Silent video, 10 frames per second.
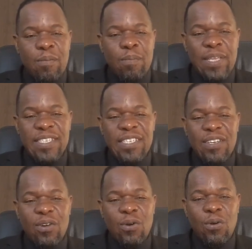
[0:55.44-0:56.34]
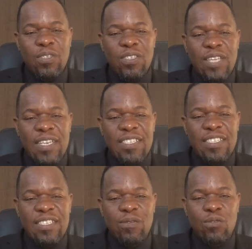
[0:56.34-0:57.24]
best
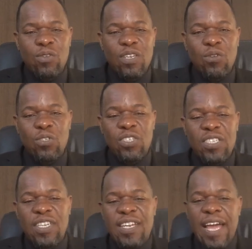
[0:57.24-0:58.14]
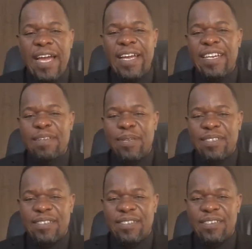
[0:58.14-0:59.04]
alternative to negotiated
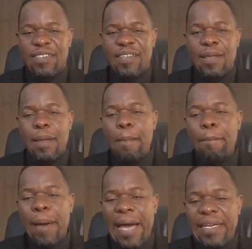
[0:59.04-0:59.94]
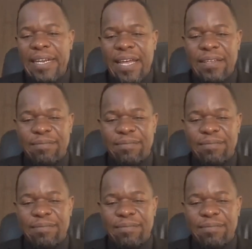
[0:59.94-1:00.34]
agreement, BATNA.